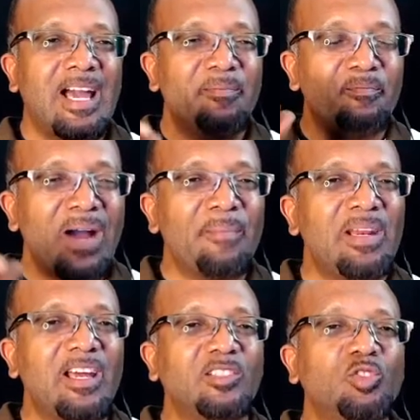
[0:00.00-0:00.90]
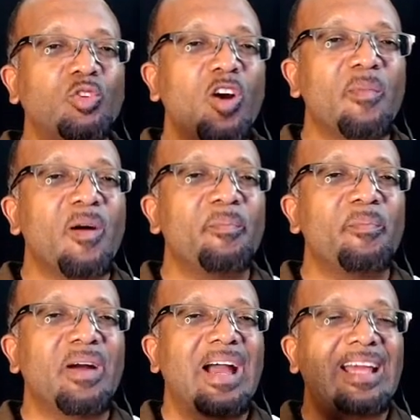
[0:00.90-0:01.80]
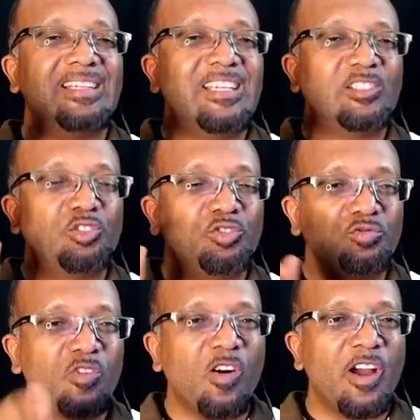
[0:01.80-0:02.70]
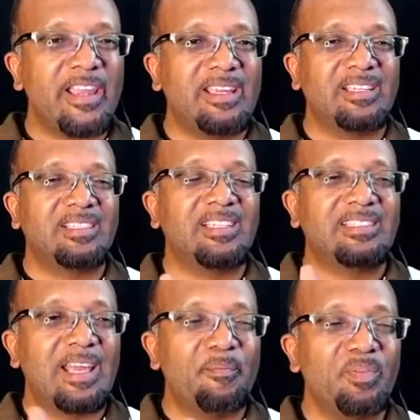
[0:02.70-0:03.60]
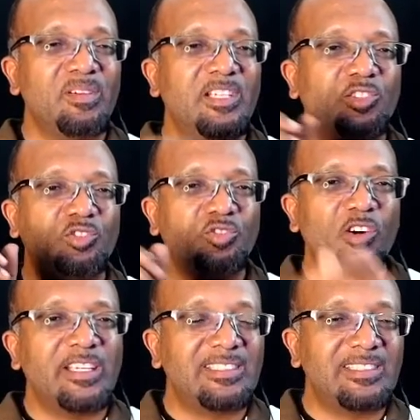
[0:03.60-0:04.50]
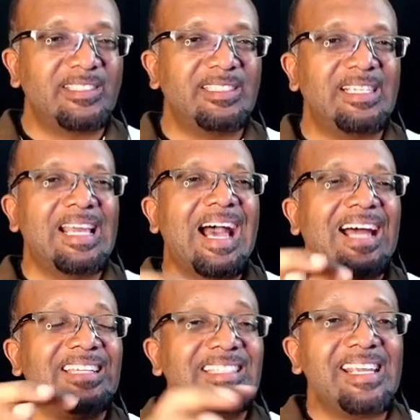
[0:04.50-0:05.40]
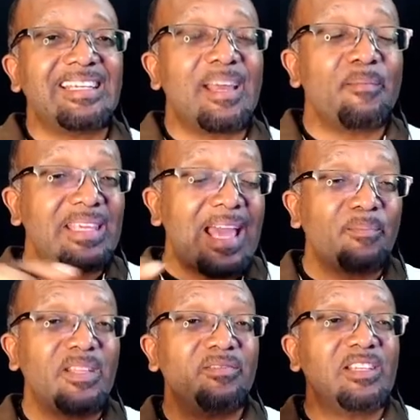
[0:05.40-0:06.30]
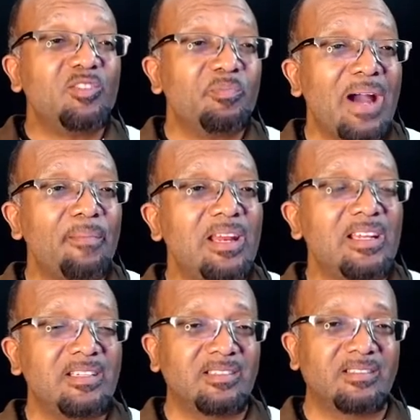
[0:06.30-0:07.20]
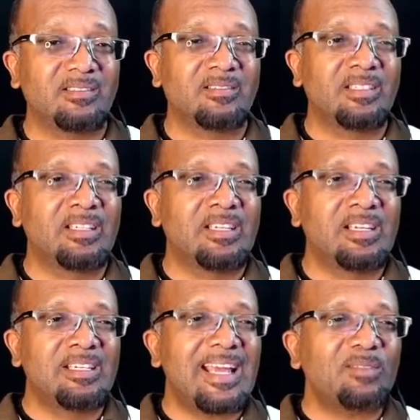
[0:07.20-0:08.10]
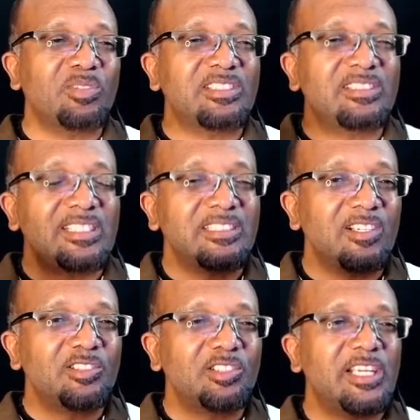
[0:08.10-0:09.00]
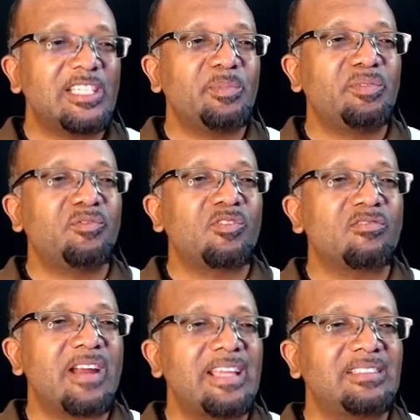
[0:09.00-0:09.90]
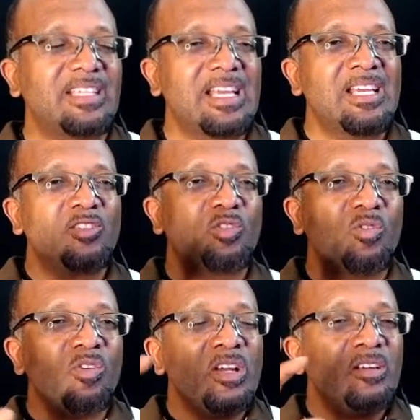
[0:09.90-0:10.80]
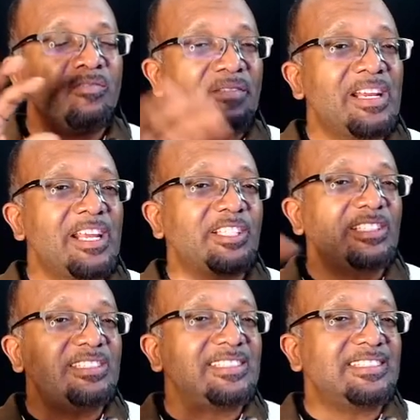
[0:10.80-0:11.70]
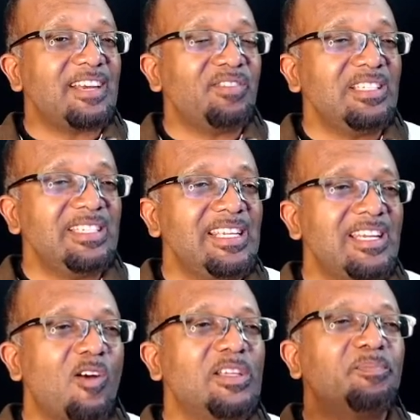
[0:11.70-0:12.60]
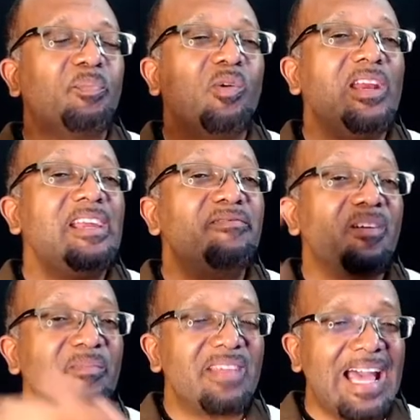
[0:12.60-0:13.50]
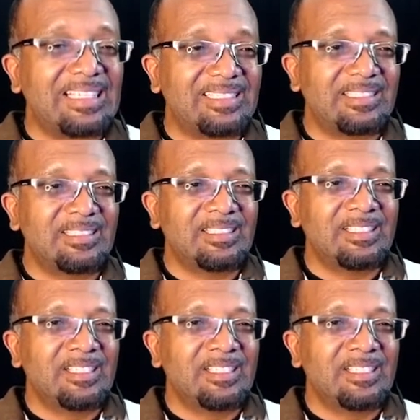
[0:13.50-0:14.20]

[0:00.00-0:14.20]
and Babylon to come up and destroy the temple, destroy the city, and take them captive into Babylon. That was 600 years before Christ. So Revelation 17 now is pulling from that